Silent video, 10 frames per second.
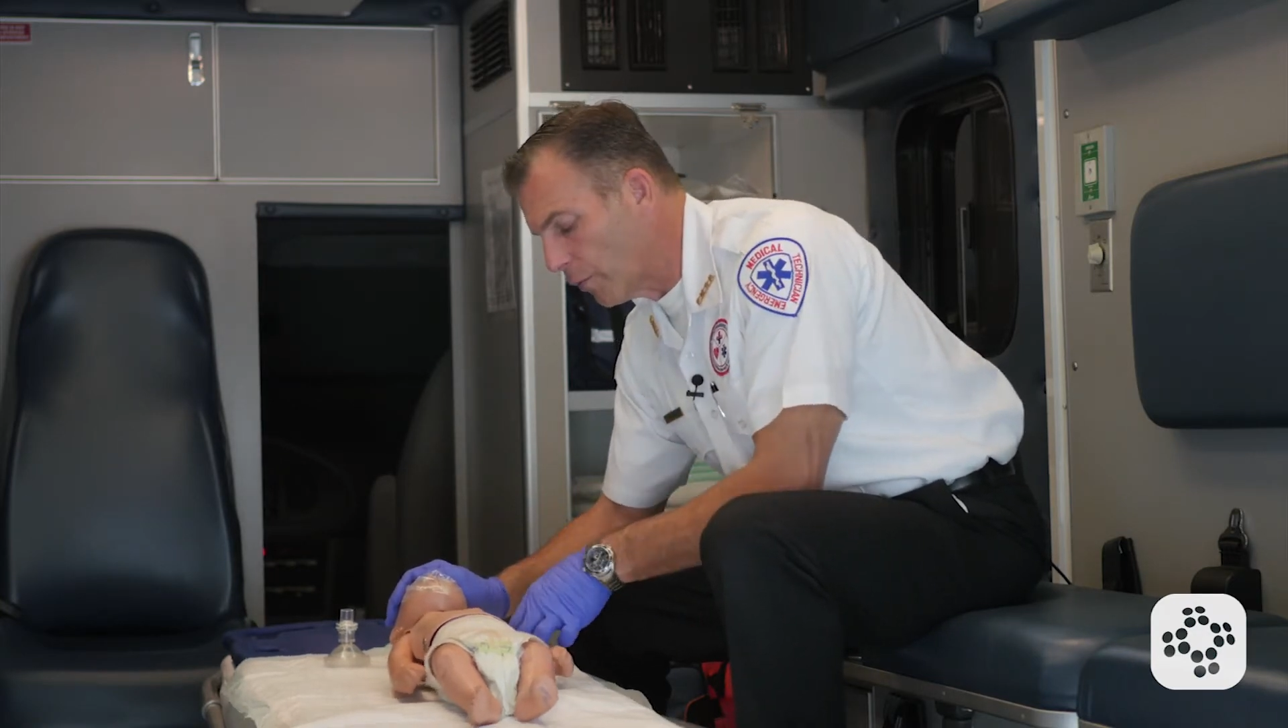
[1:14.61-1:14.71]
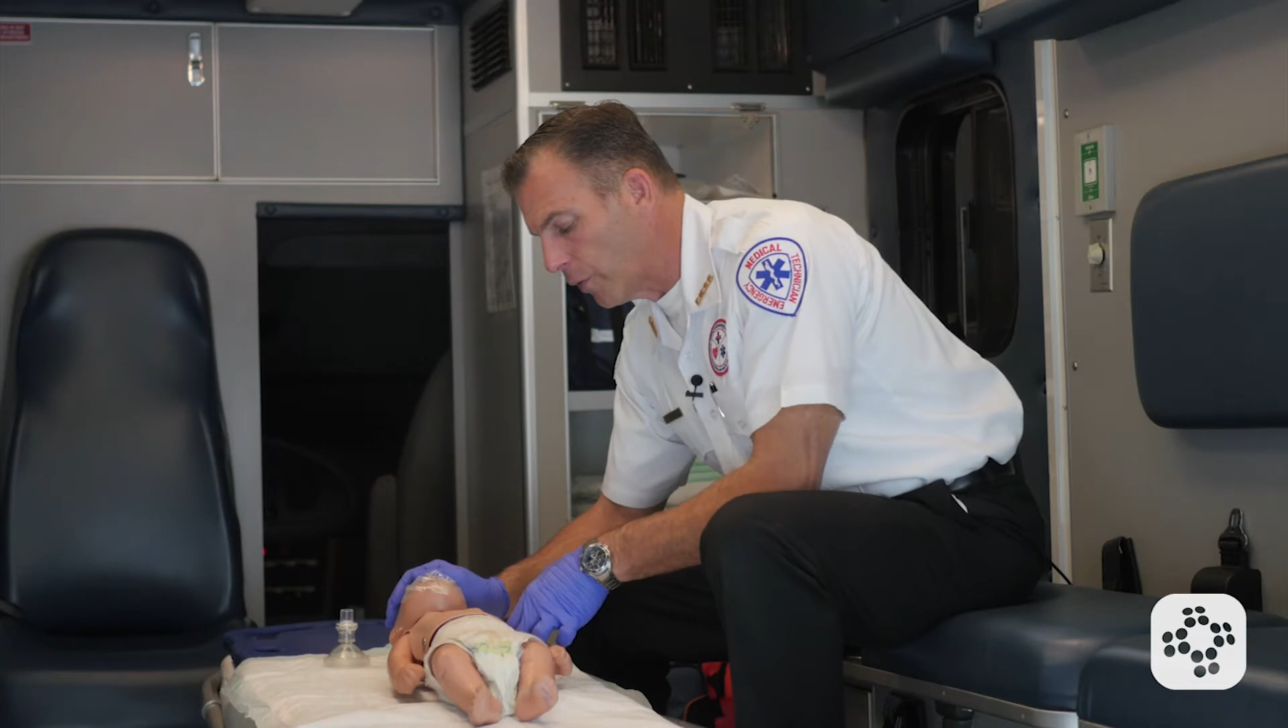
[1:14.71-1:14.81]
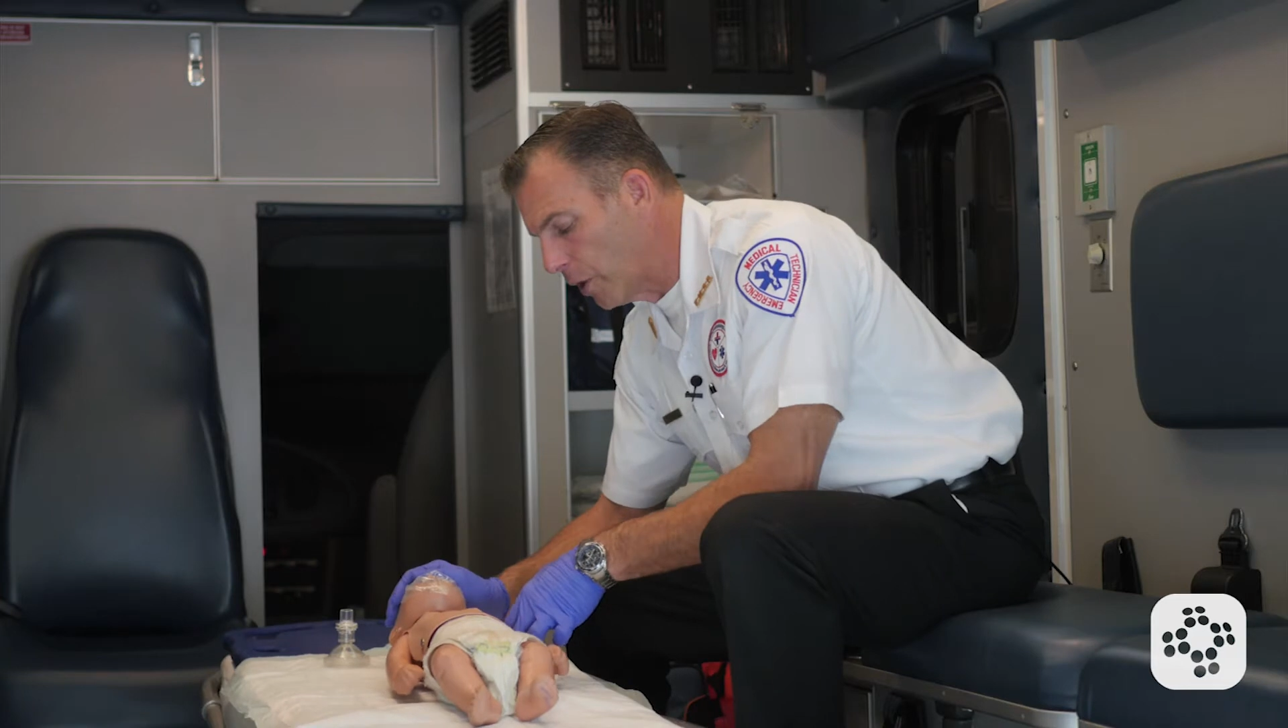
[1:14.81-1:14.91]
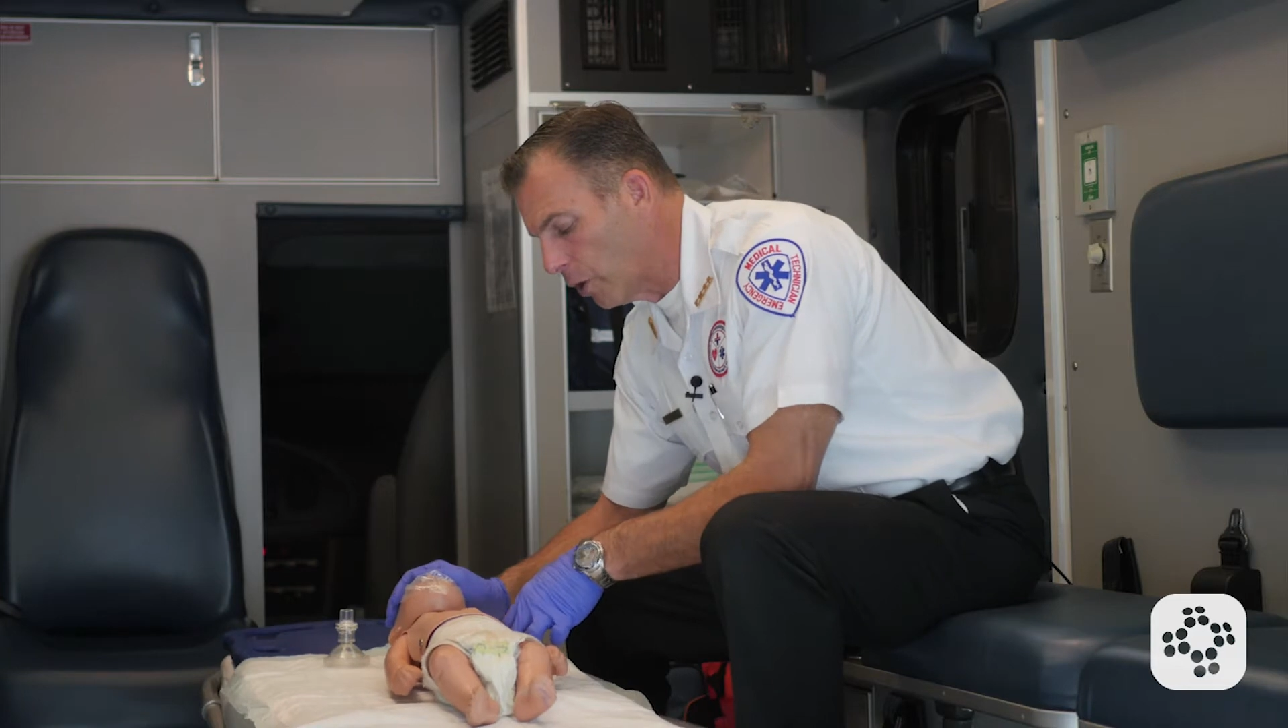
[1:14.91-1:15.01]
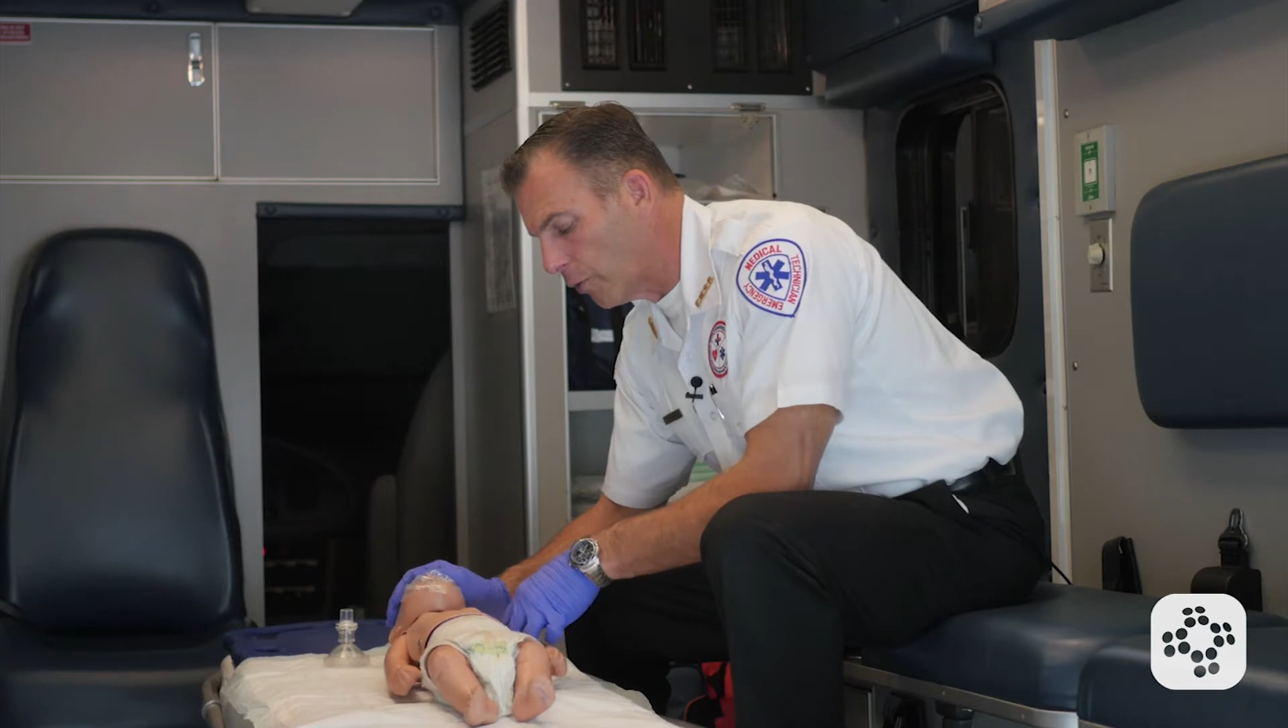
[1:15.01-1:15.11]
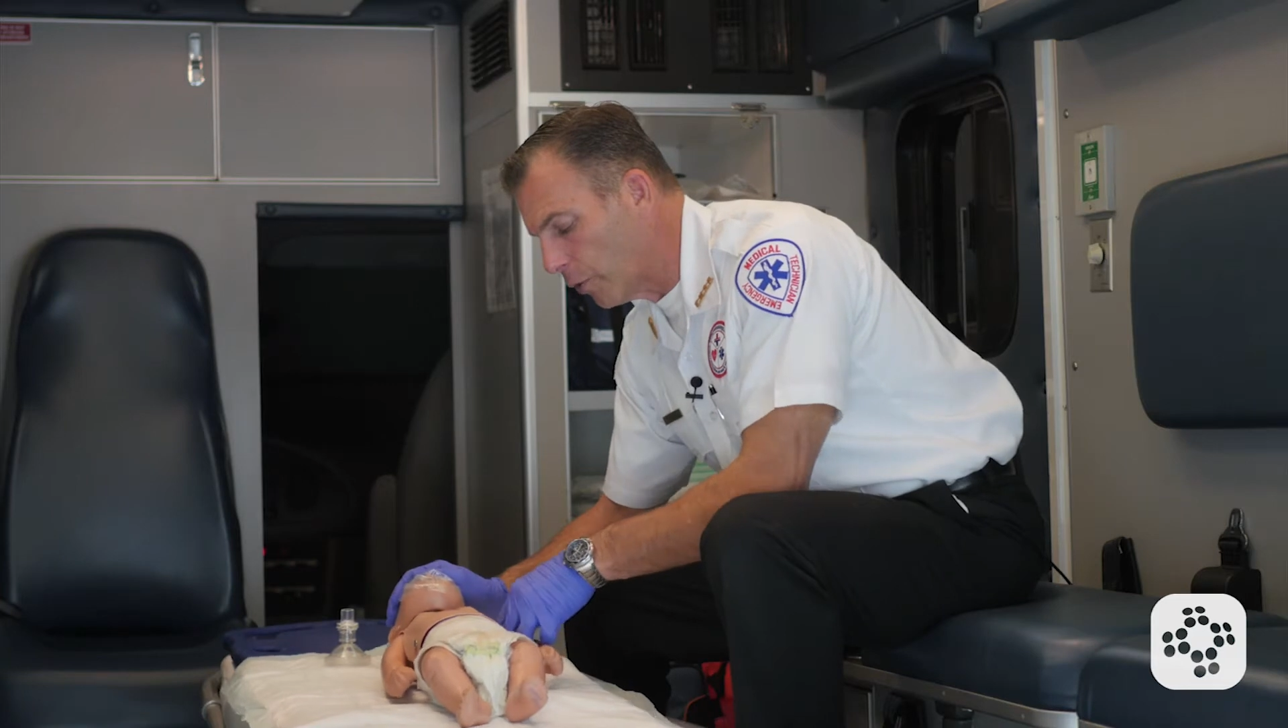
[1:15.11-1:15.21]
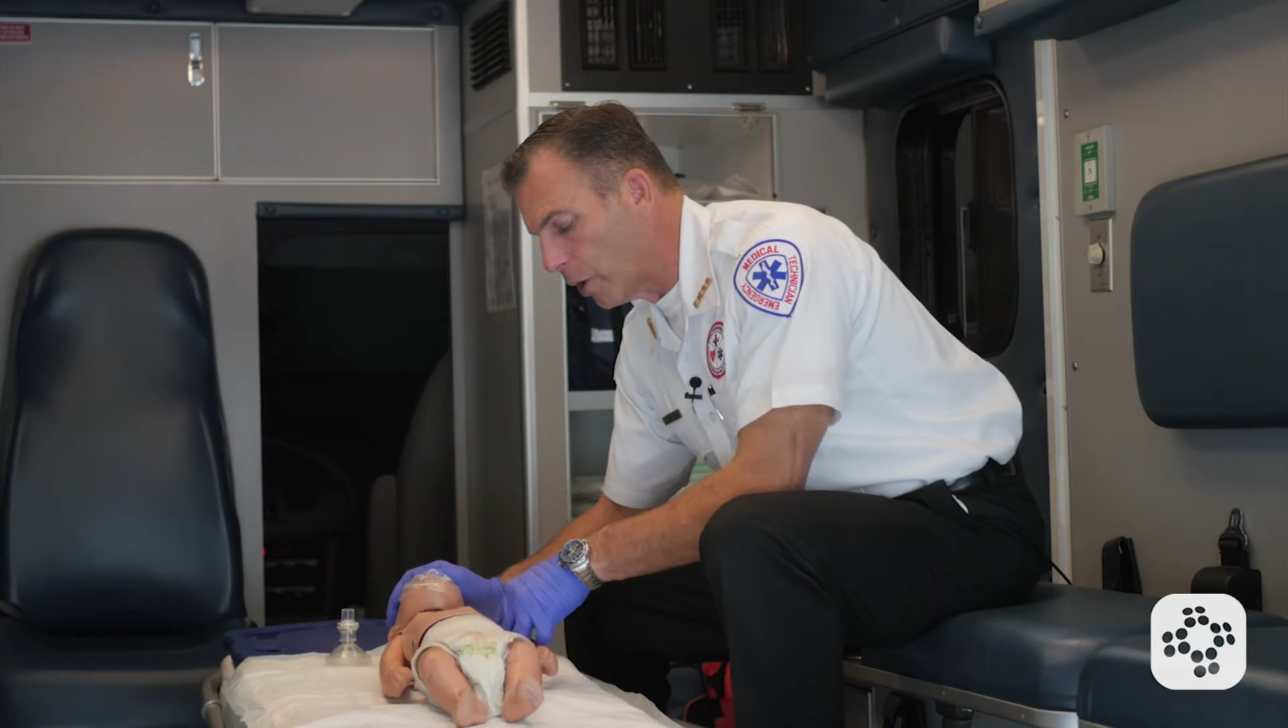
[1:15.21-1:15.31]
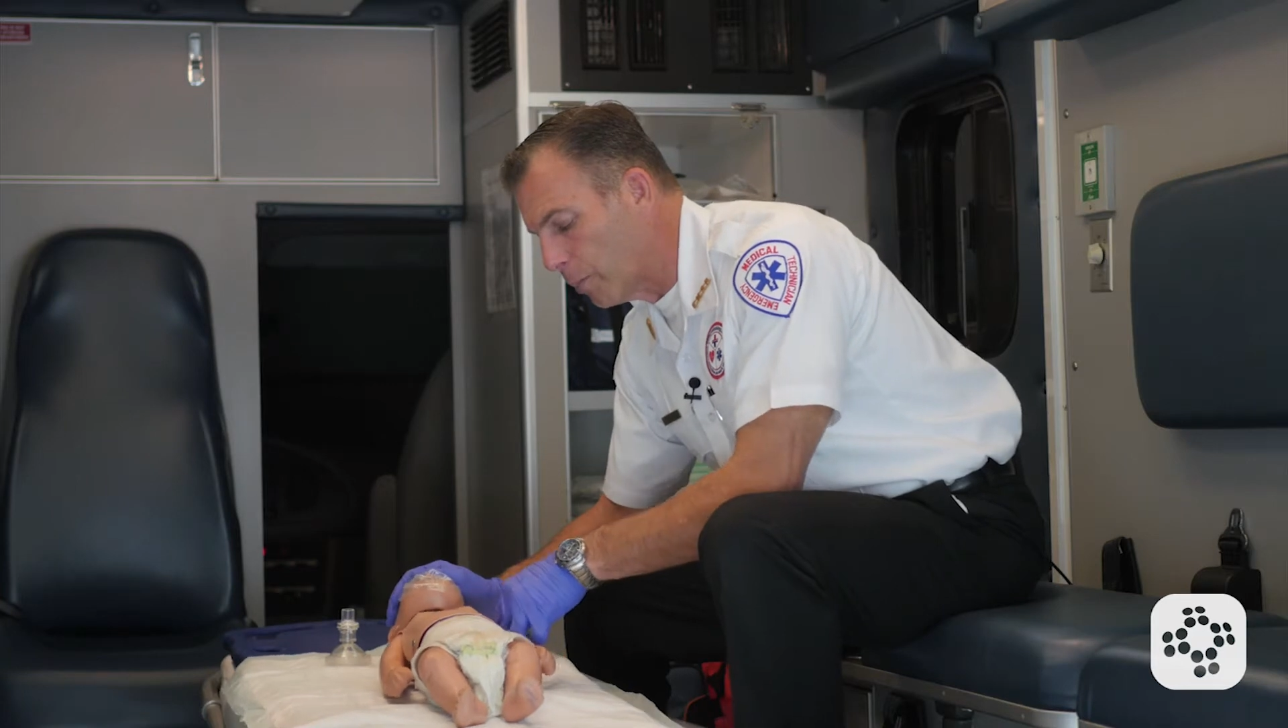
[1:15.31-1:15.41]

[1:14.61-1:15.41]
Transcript: feel for a